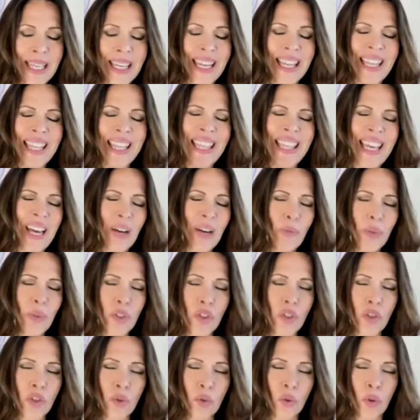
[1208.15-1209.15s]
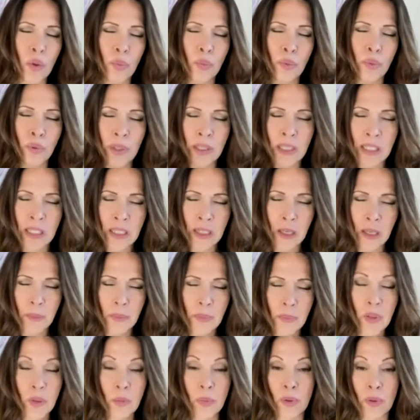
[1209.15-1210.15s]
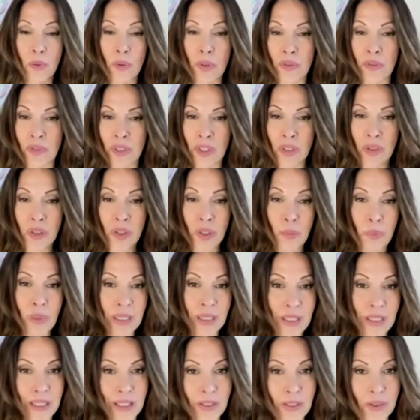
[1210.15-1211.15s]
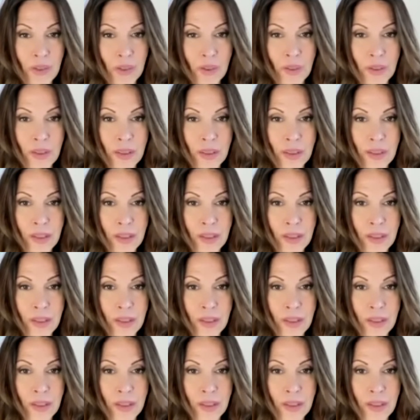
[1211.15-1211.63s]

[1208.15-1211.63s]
and that which you are bringing up to be revealed, to be healed,